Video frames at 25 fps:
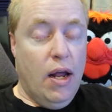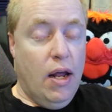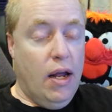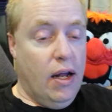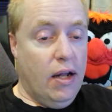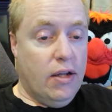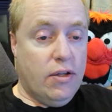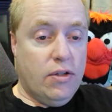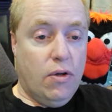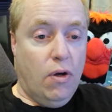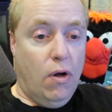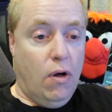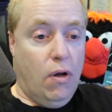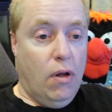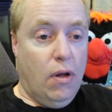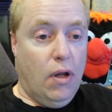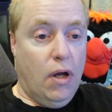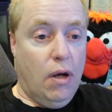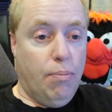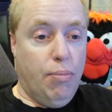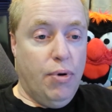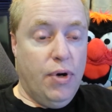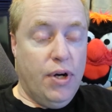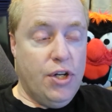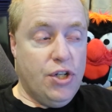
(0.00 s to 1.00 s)
It's all uh,
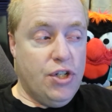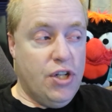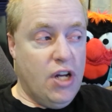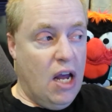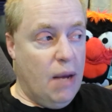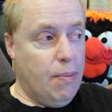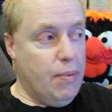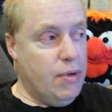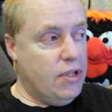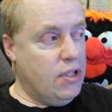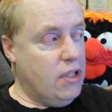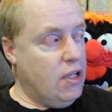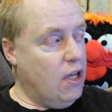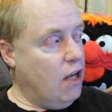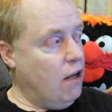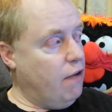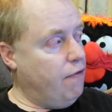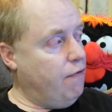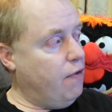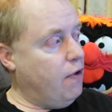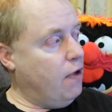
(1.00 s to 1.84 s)
pretty shabby stuff.